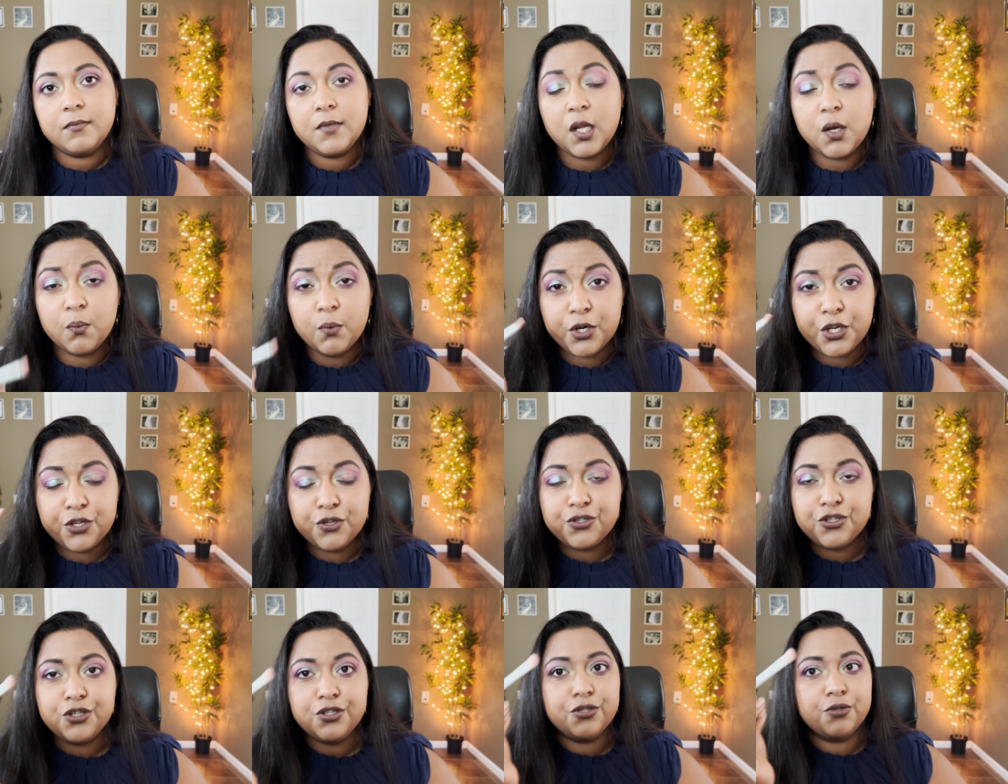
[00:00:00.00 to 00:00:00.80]
what you
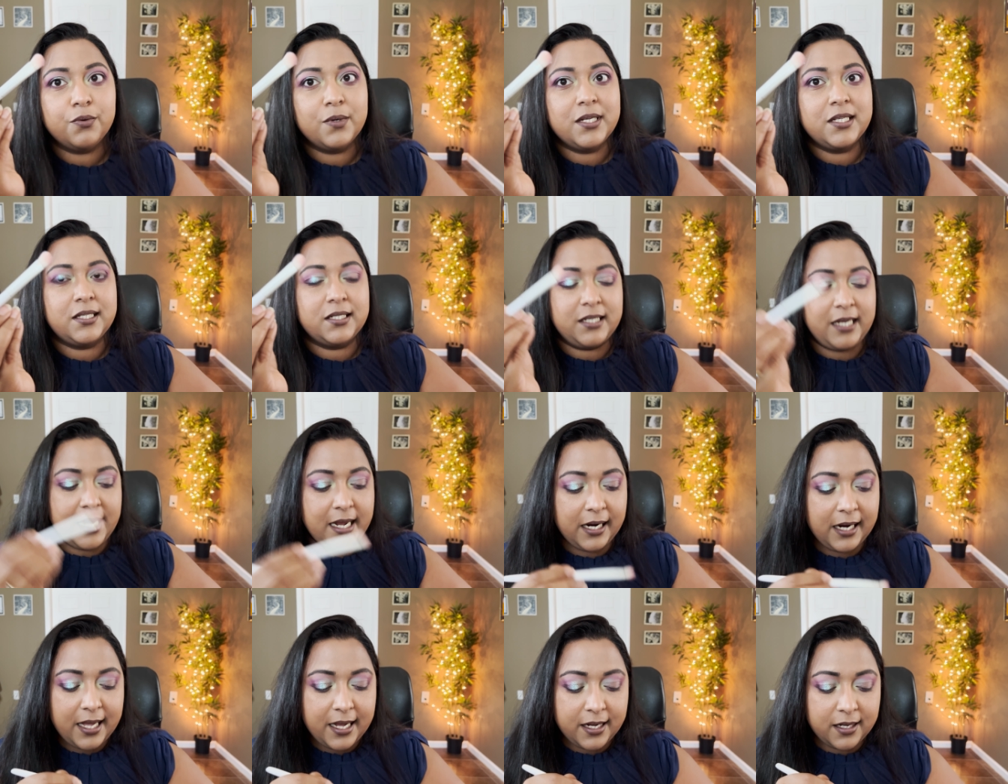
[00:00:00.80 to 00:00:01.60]
should do is
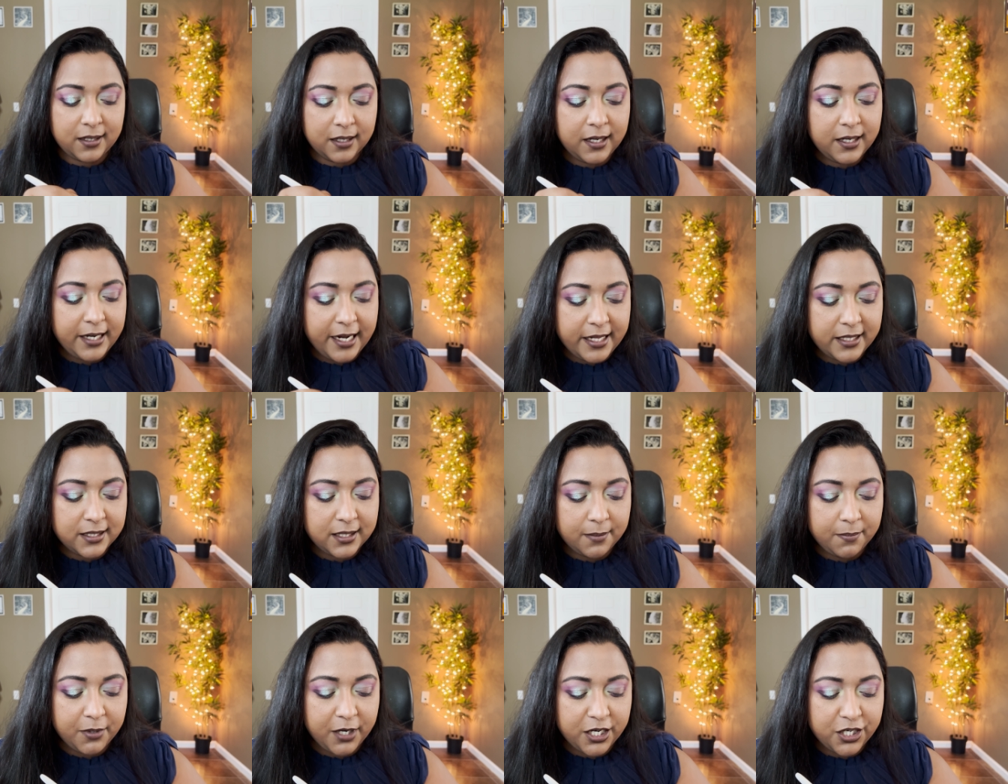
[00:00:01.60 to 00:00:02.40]
take like a denser
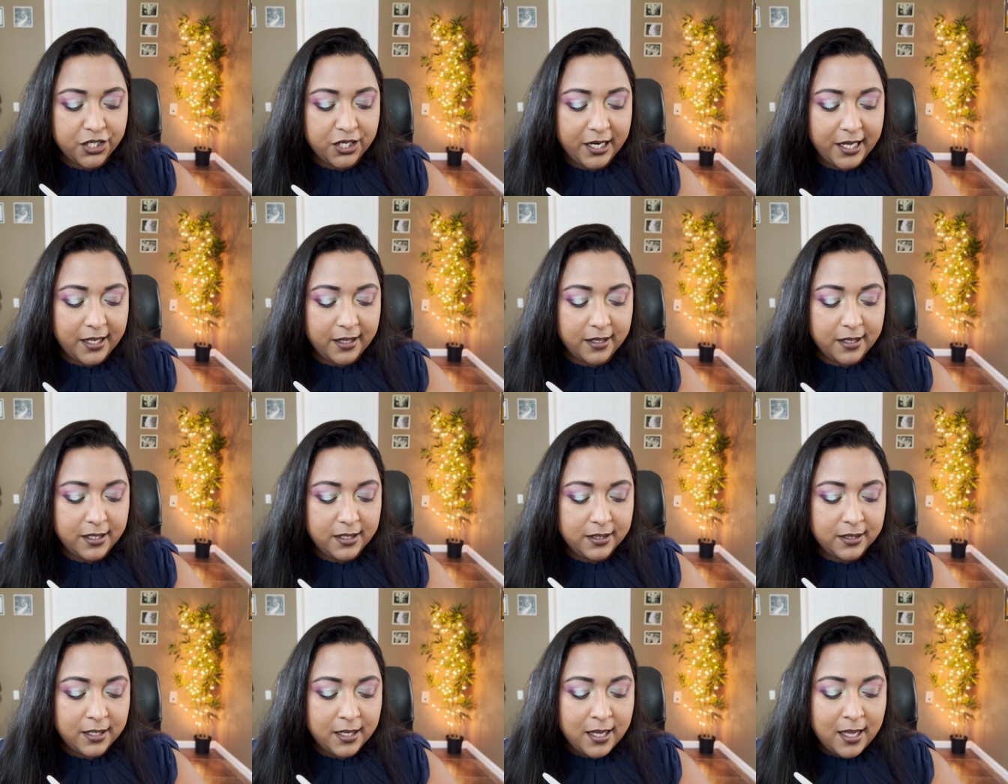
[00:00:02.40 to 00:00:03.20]
brush like
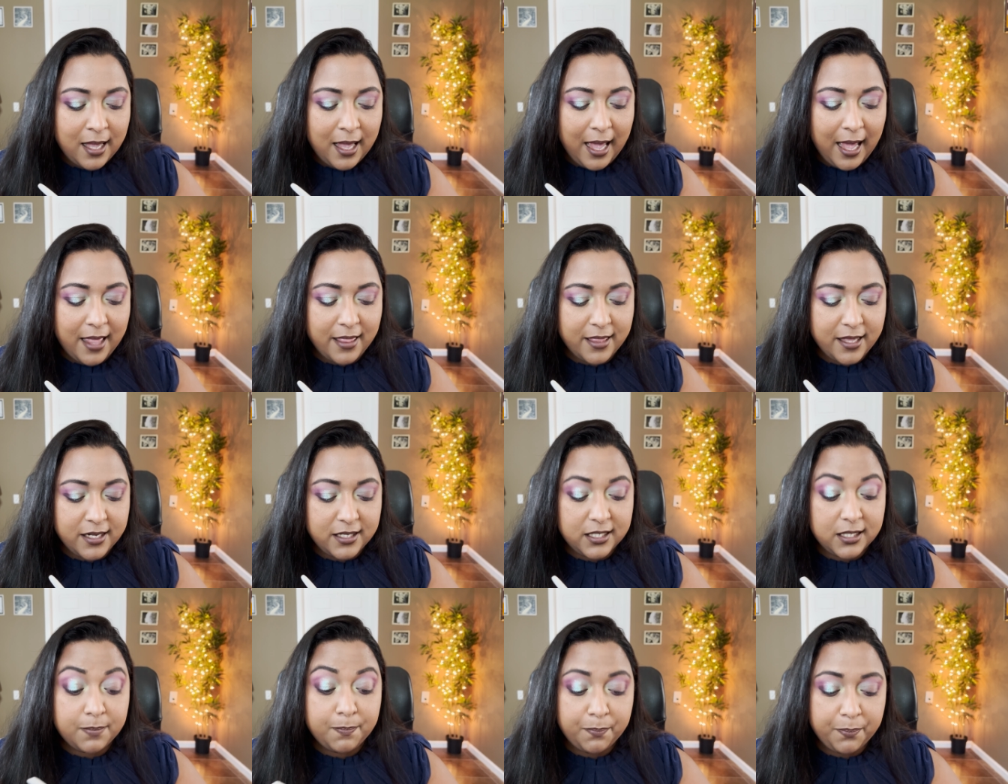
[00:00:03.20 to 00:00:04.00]
this and then
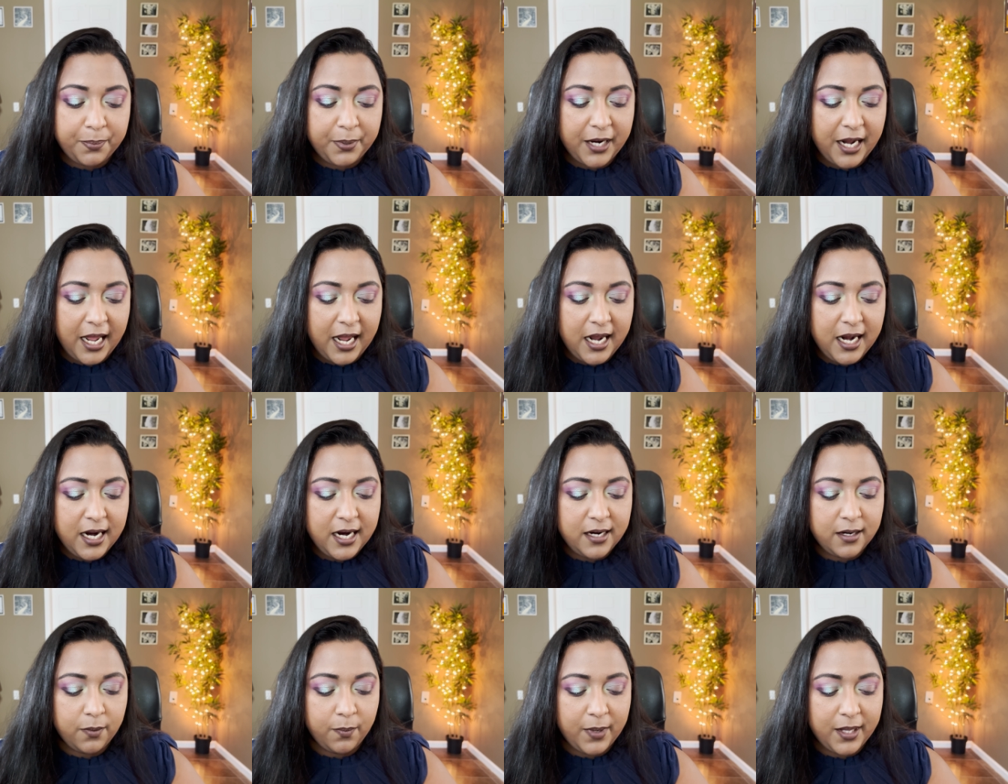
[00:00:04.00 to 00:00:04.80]
spray
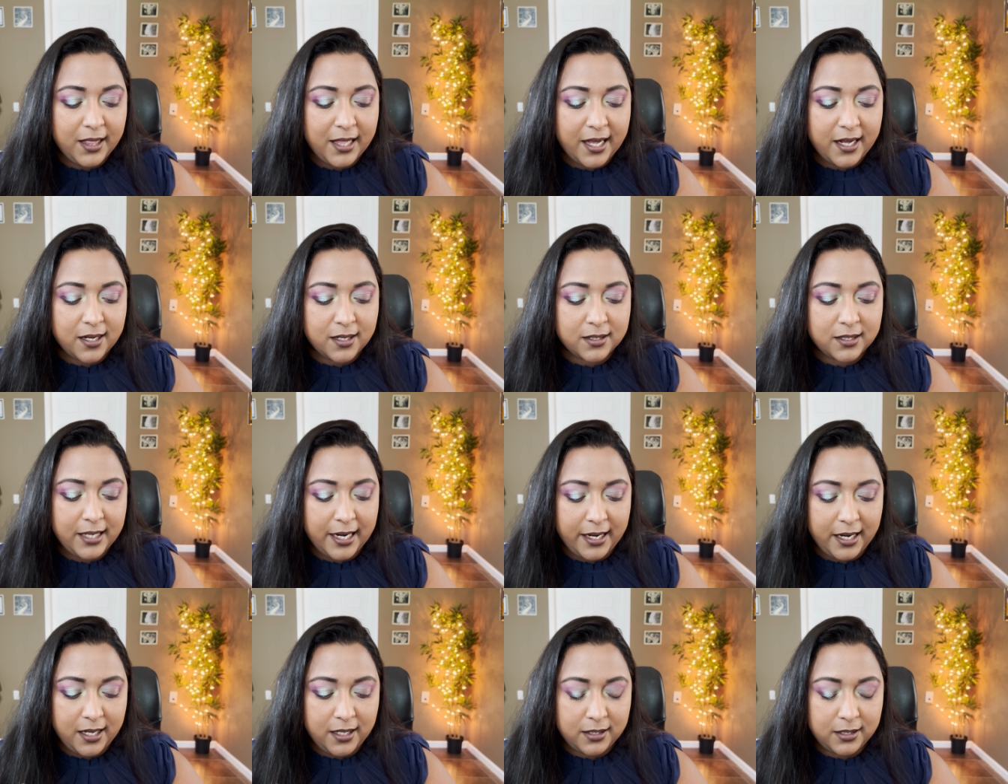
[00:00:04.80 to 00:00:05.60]
it with like a
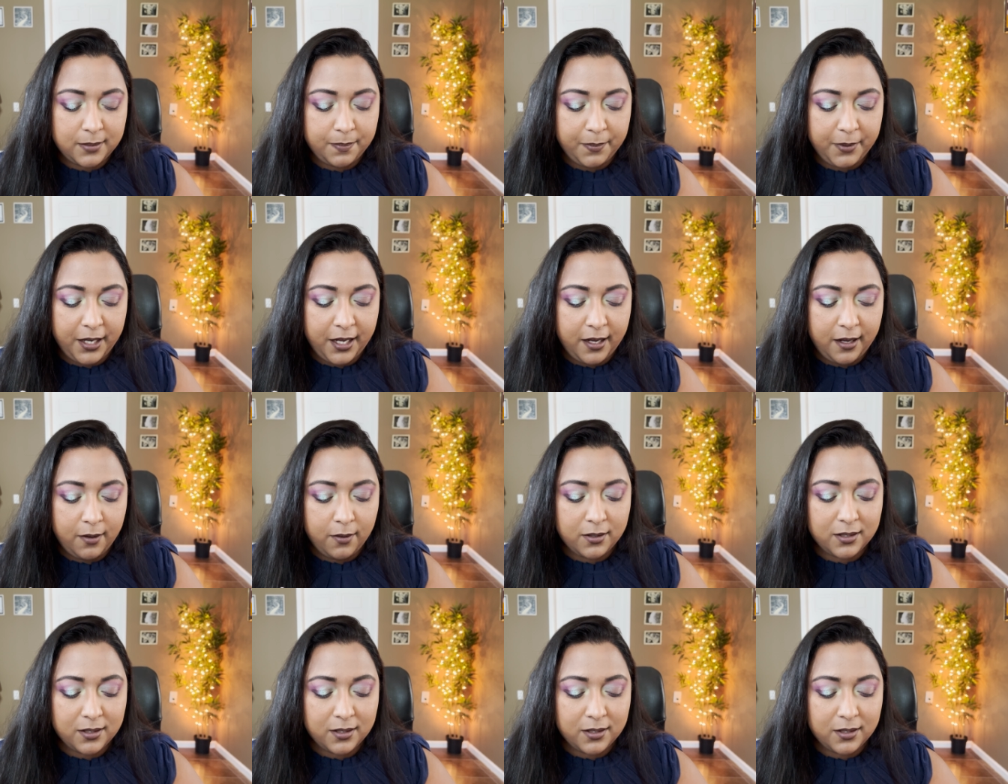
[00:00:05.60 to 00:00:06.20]
setting spray